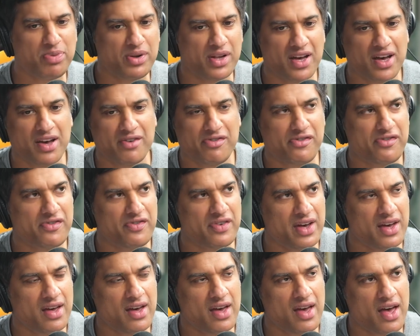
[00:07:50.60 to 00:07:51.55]
of
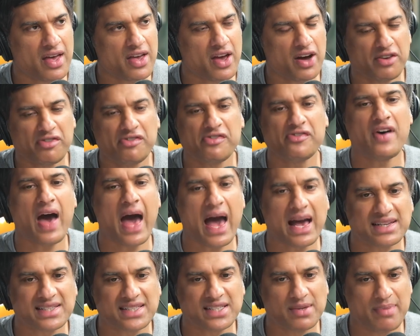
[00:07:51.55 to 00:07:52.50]
kind of
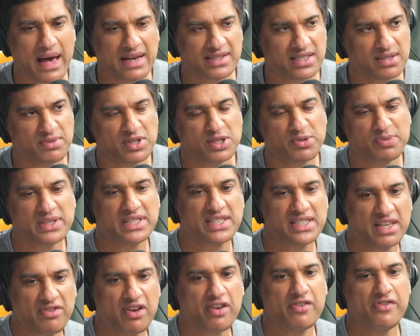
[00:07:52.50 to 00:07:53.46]
facts about some
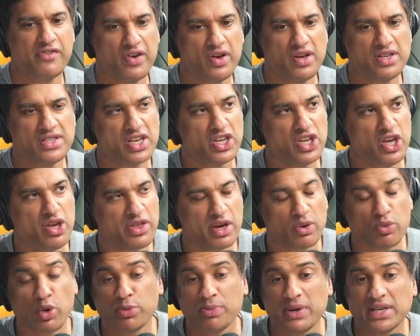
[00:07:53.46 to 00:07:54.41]
specific foods that you
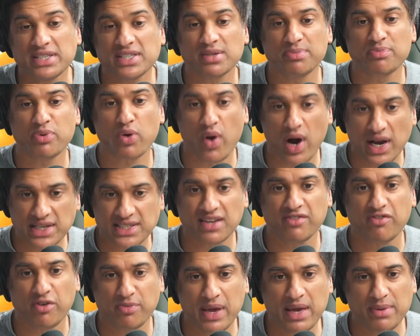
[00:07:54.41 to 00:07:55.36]
think would be
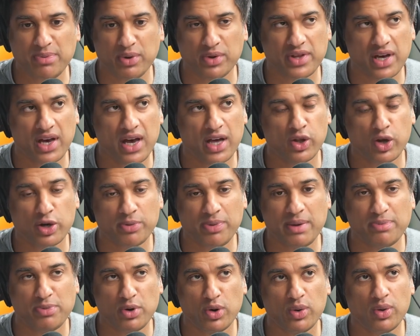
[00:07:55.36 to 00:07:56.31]
surprising for people that a lot of
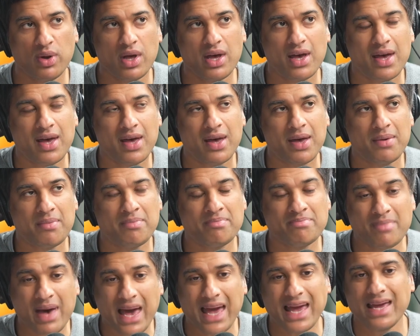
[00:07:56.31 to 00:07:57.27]
people
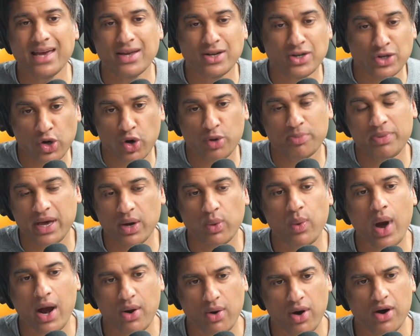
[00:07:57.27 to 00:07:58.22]
may not be
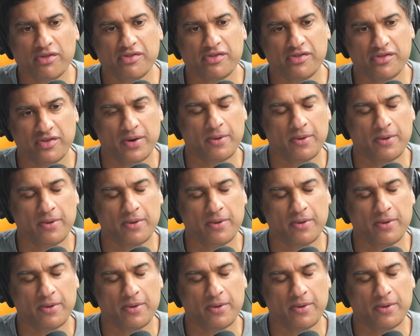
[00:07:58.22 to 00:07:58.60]
aware of?